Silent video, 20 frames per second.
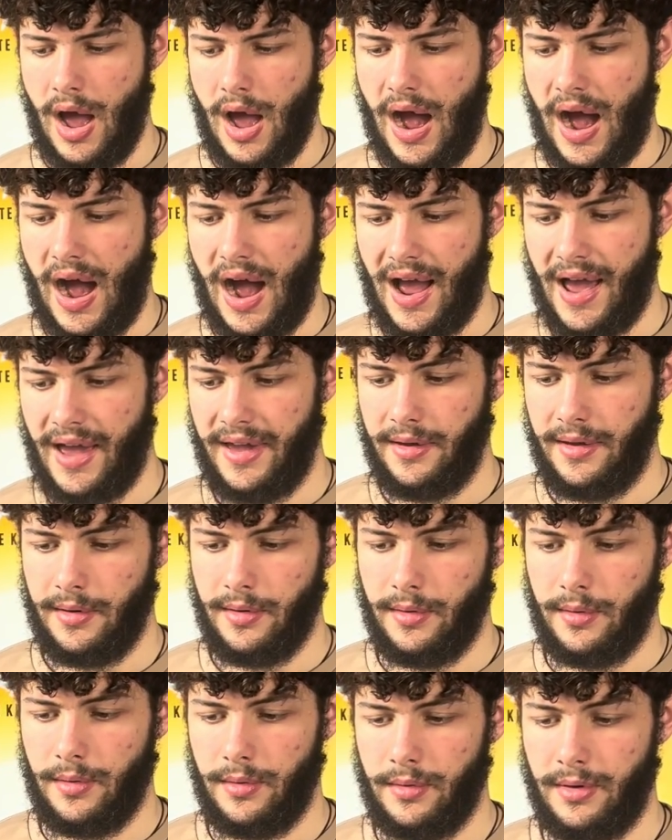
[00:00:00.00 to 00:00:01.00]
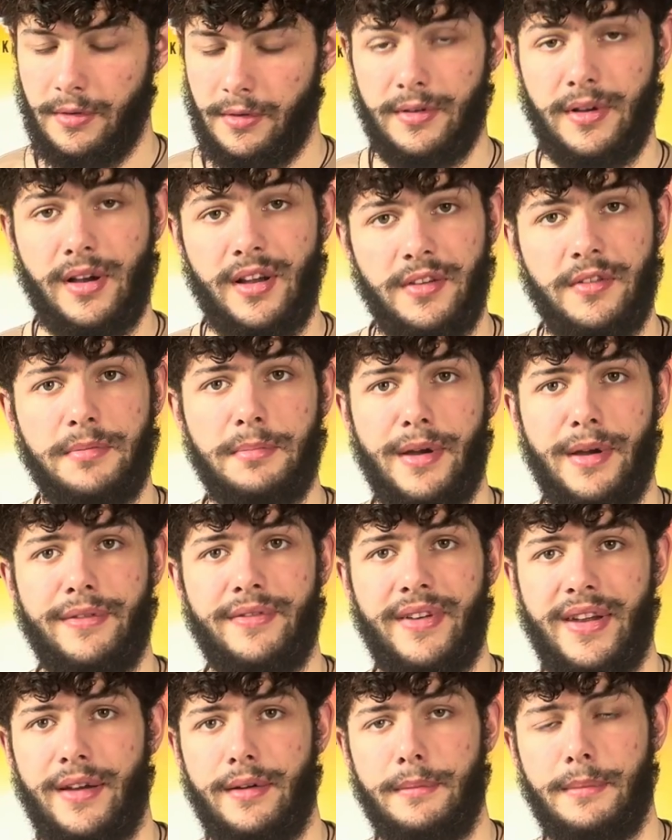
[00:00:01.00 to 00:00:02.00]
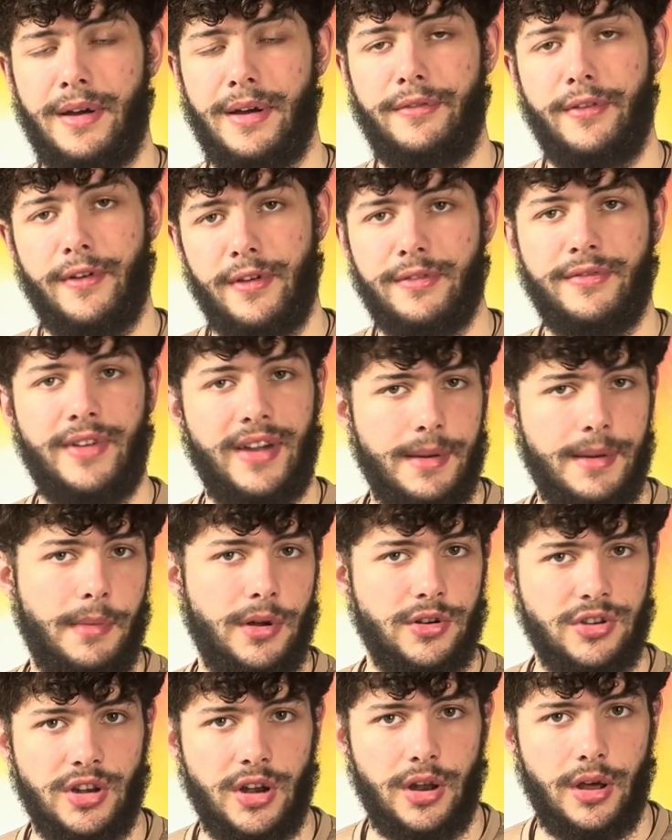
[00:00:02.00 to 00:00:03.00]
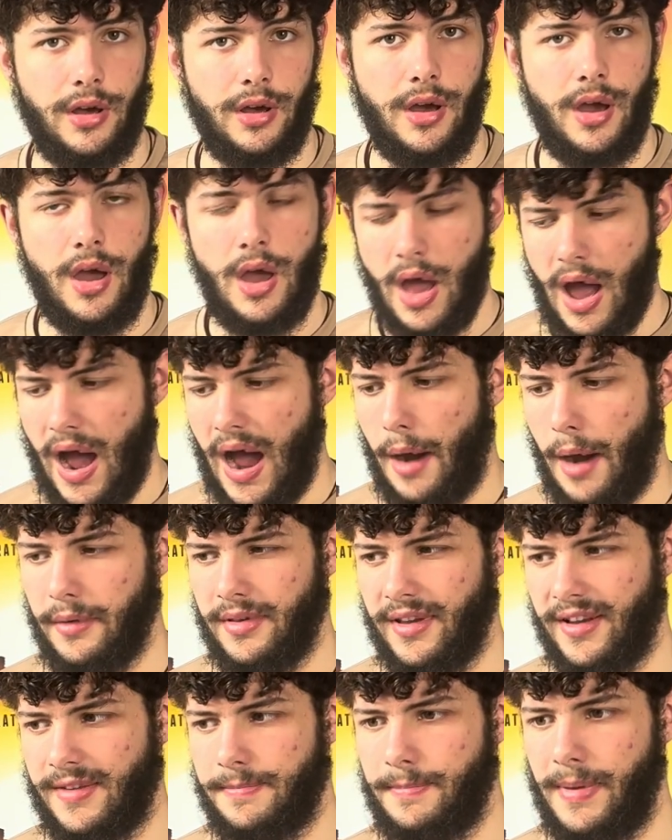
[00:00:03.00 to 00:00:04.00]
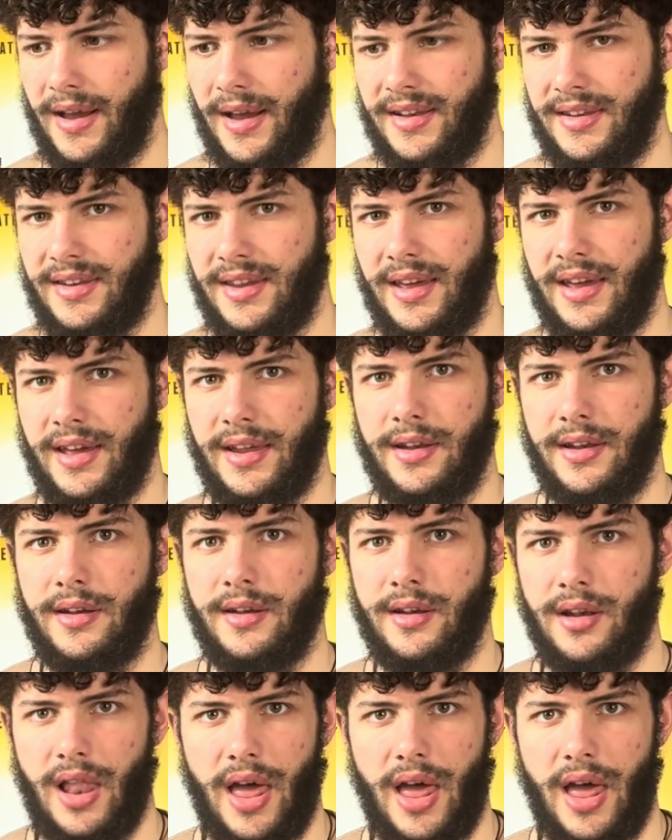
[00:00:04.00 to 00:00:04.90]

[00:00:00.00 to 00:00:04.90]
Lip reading: I it was because it was my first fake modular. I was expecting